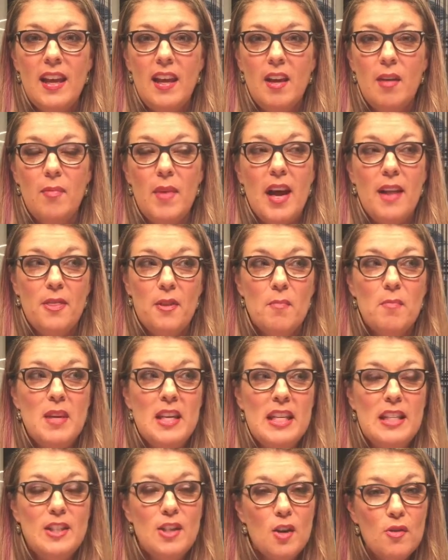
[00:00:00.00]
at the
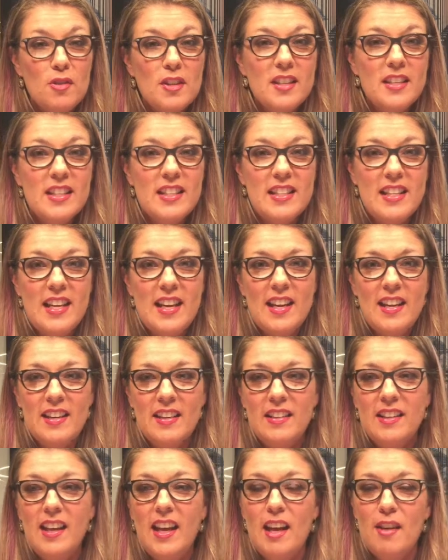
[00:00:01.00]
mini donut
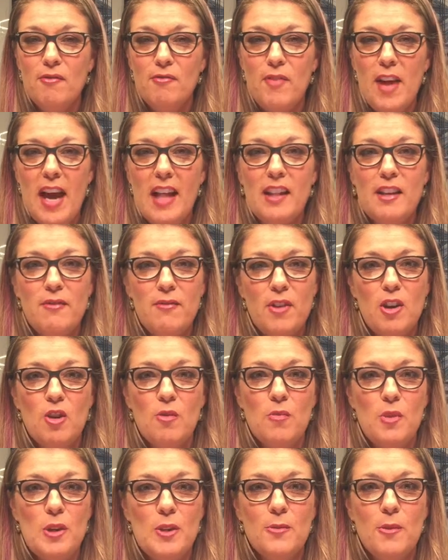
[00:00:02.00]
stand at Valley
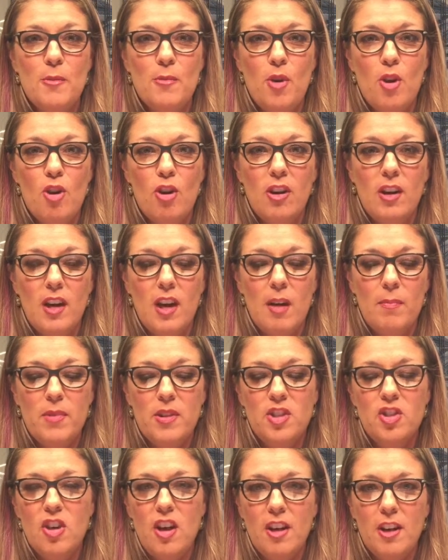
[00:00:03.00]
Fair Amusement Park
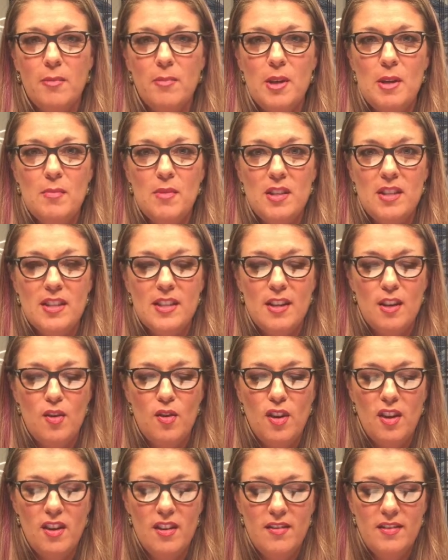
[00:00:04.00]
up in Shakopee,
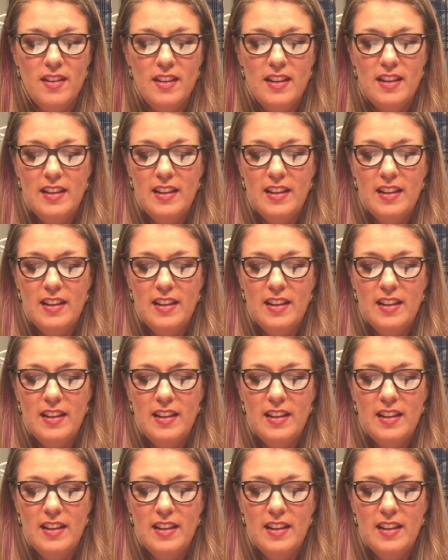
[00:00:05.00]
Minnesota.